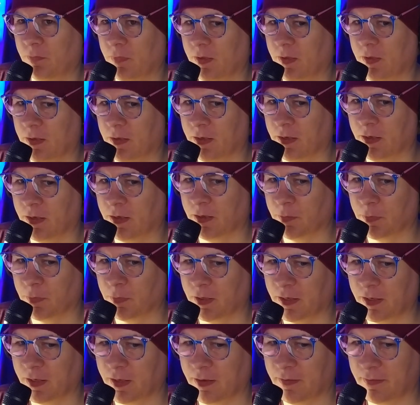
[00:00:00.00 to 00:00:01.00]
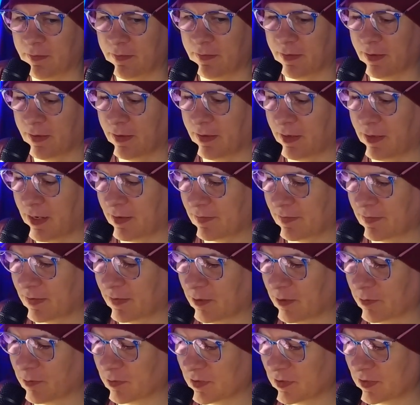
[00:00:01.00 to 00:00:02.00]
I guess Askar
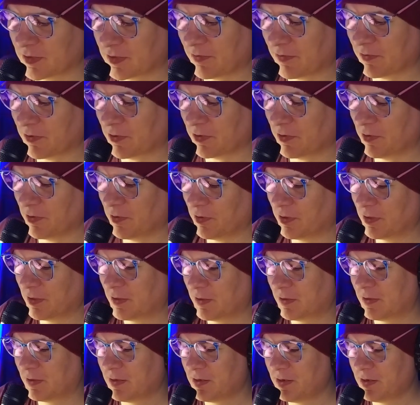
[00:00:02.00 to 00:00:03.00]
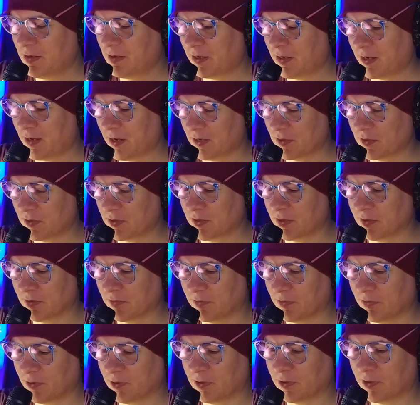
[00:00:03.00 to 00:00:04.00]
will just have to catch the
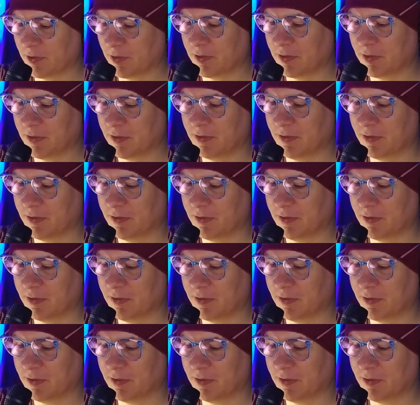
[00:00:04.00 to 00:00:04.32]
VOD